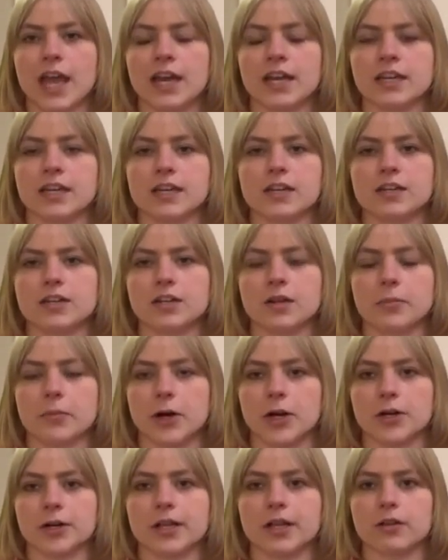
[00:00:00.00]
and it ended up
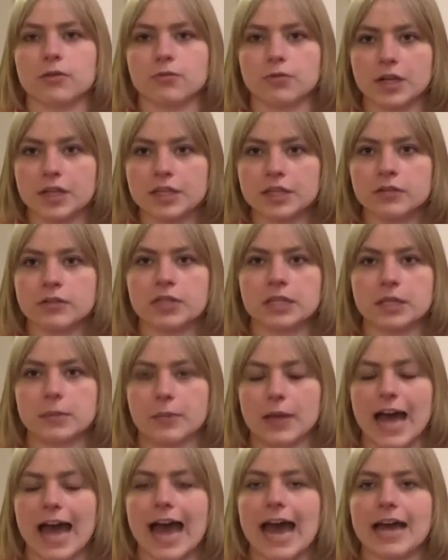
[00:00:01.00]
hurting really, really
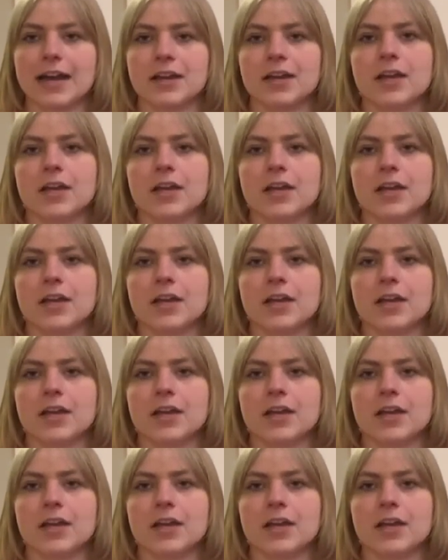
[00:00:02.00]
bad.